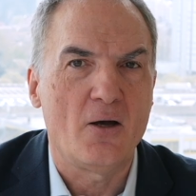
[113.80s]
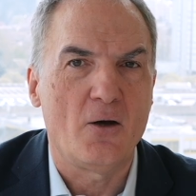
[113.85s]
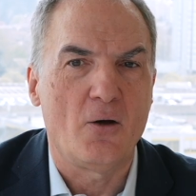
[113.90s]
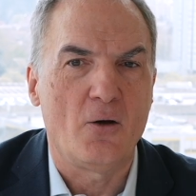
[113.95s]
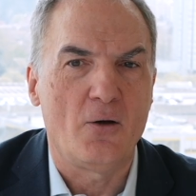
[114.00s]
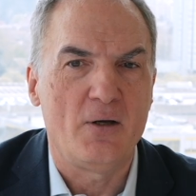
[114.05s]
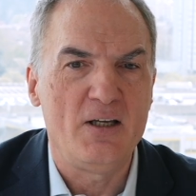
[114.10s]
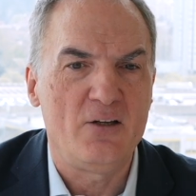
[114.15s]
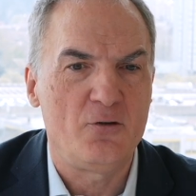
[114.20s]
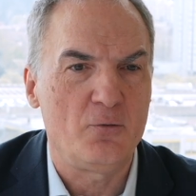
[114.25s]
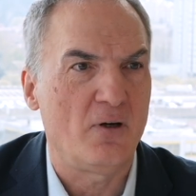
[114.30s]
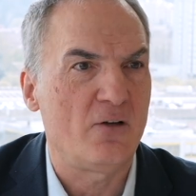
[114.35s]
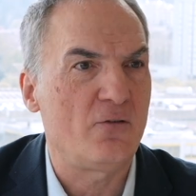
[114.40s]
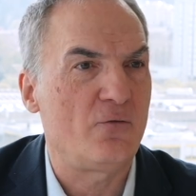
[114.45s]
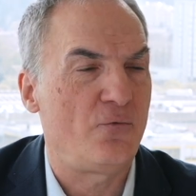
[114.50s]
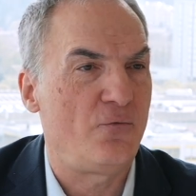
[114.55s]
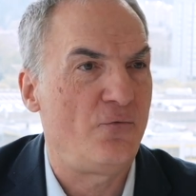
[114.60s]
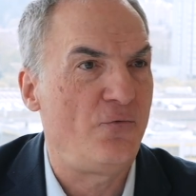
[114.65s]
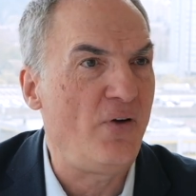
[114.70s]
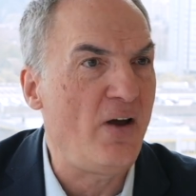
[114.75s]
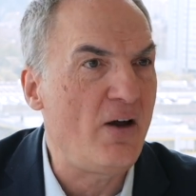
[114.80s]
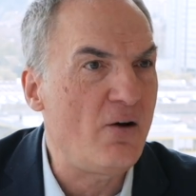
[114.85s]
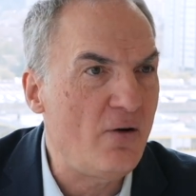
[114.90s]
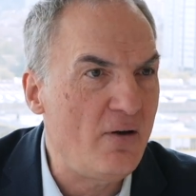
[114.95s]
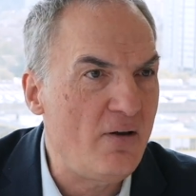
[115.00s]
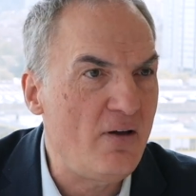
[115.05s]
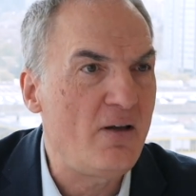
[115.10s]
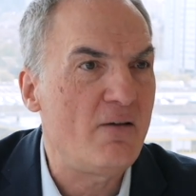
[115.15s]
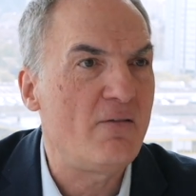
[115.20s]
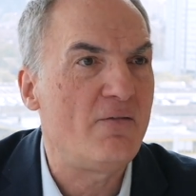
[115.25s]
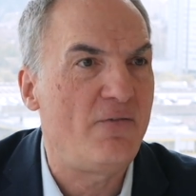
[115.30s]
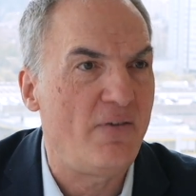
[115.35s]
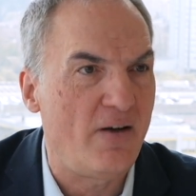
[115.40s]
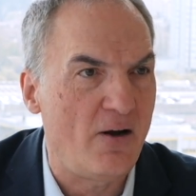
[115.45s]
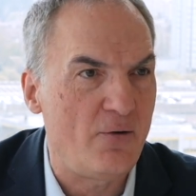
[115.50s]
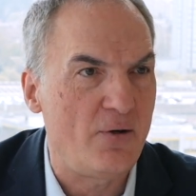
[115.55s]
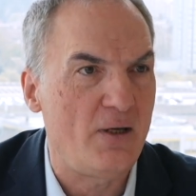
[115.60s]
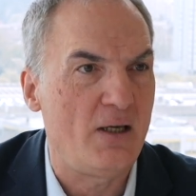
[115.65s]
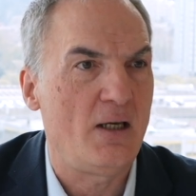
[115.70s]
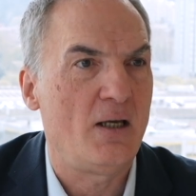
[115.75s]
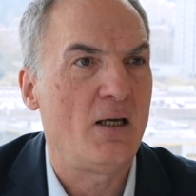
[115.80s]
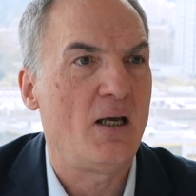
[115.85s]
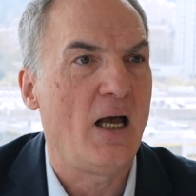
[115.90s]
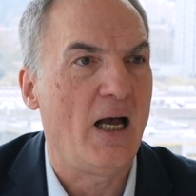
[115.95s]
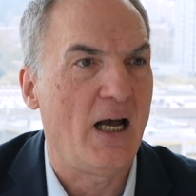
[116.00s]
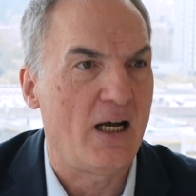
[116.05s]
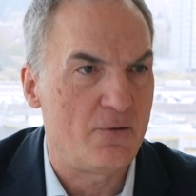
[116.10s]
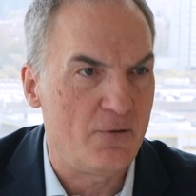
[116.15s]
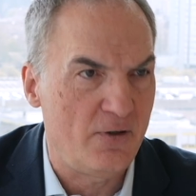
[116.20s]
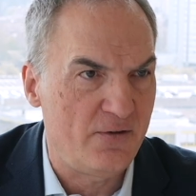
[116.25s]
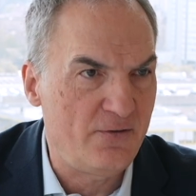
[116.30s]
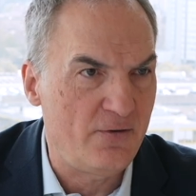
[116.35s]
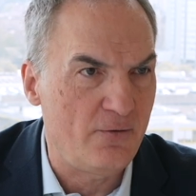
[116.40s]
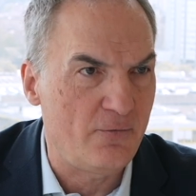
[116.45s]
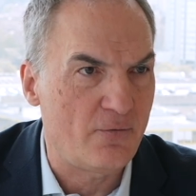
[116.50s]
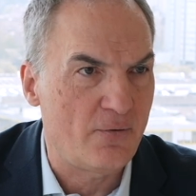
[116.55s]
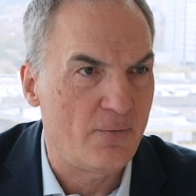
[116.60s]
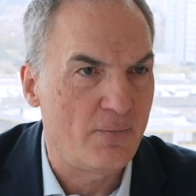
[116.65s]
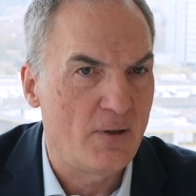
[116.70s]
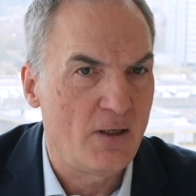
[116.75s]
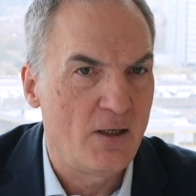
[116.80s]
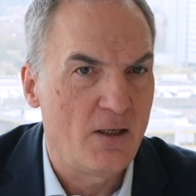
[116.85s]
it was very, very aggressive.